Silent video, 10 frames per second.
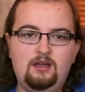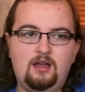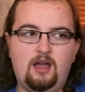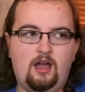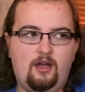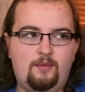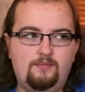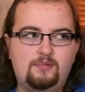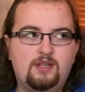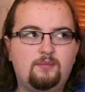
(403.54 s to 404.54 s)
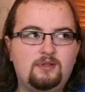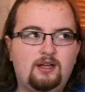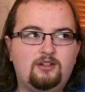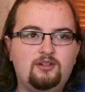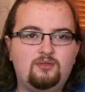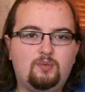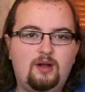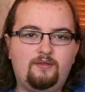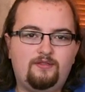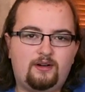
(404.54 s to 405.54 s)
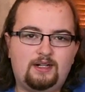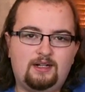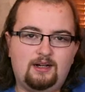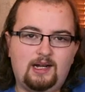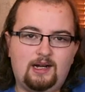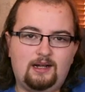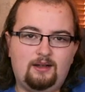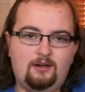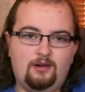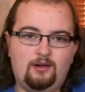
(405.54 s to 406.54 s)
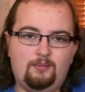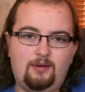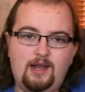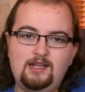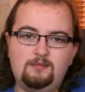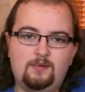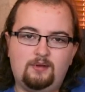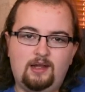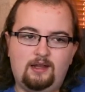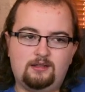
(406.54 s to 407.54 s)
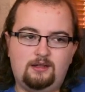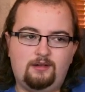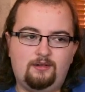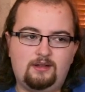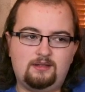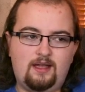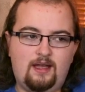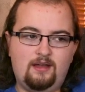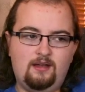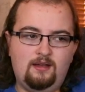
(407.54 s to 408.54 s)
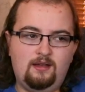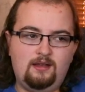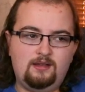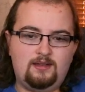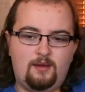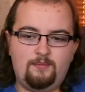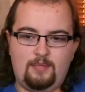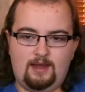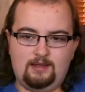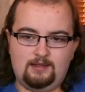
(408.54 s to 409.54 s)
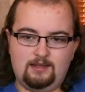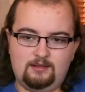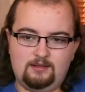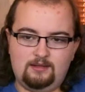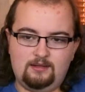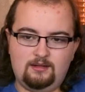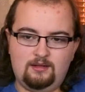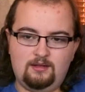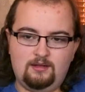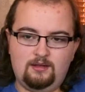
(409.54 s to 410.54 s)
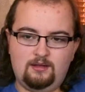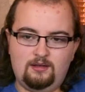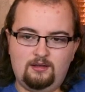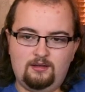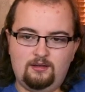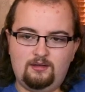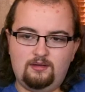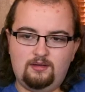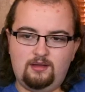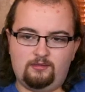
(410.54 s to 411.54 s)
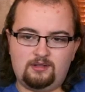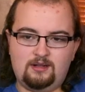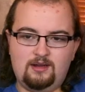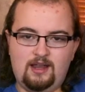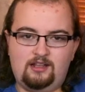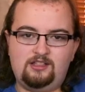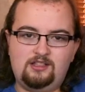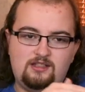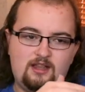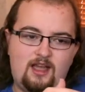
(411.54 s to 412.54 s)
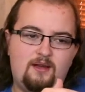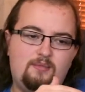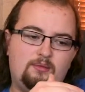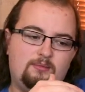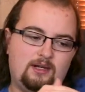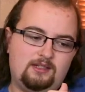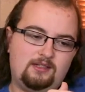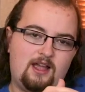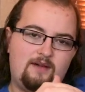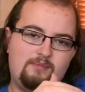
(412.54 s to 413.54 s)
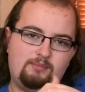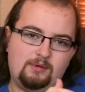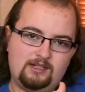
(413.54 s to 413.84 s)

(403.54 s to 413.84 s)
Some sections weren't very clear on placement, as I noticed that some pieces, it wasn't a step by step